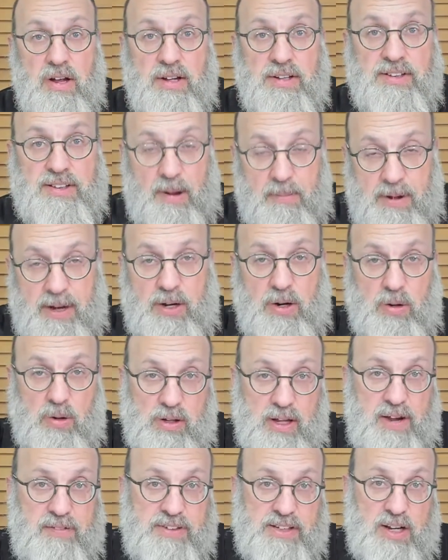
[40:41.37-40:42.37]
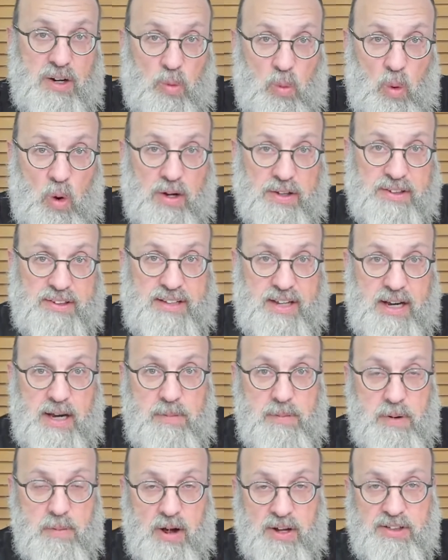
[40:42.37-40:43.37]
Somebody who lives in a walled city,
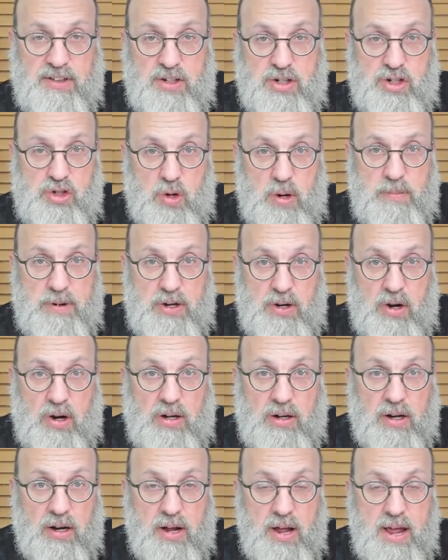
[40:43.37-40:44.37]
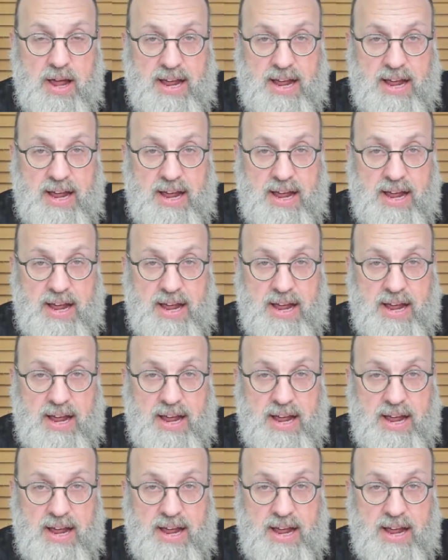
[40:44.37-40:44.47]
mimais Yehoshua ben Nun,